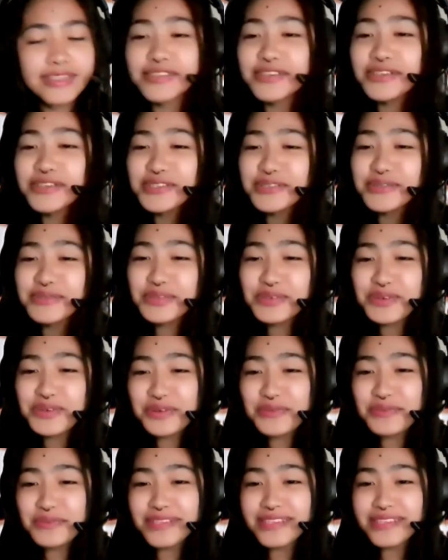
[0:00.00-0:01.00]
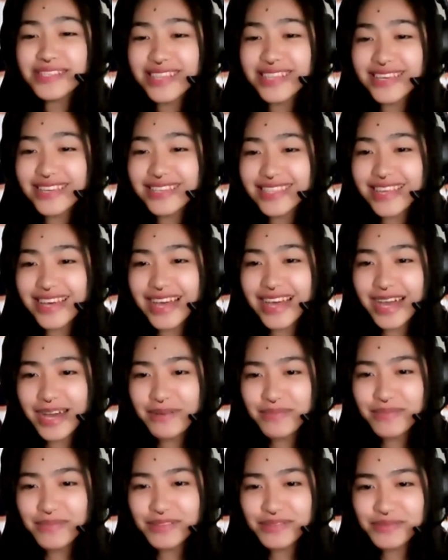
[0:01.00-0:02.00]
Is there some sort of mistake that
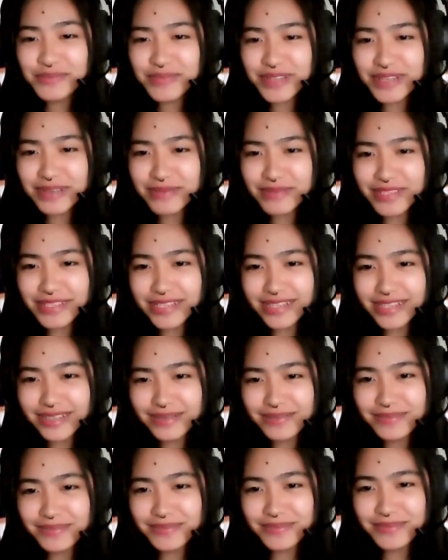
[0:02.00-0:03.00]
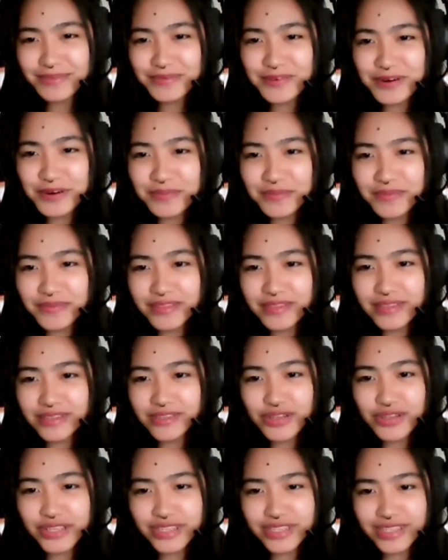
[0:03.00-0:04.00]
happens from time to time from the
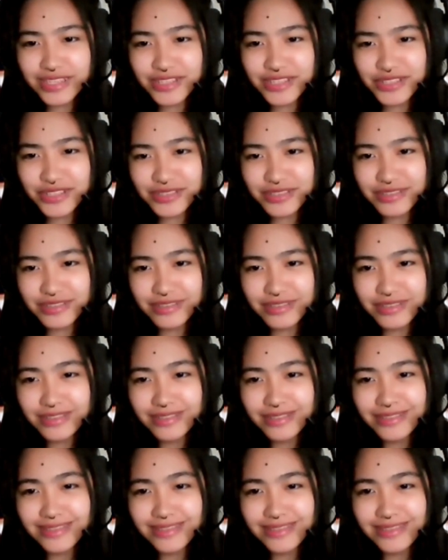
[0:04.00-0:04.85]
translation?